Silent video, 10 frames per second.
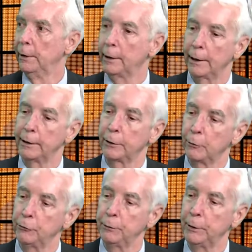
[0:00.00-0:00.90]
And that Ho
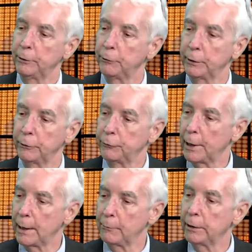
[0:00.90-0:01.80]
Chi Minh, during his
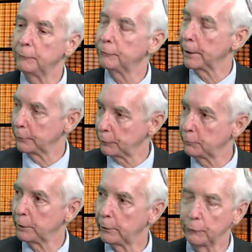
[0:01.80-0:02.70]
time in France, in
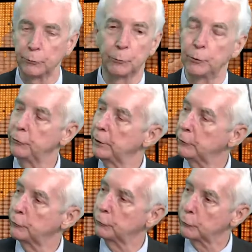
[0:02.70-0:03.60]
Paris, was
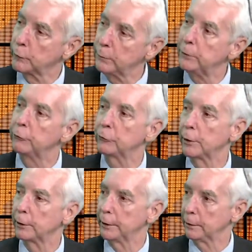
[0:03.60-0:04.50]
extremely
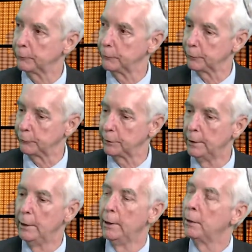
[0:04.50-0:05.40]
strongly influenced
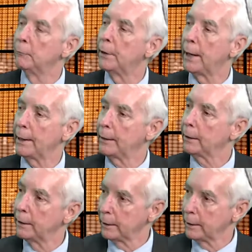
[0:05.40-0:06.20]
by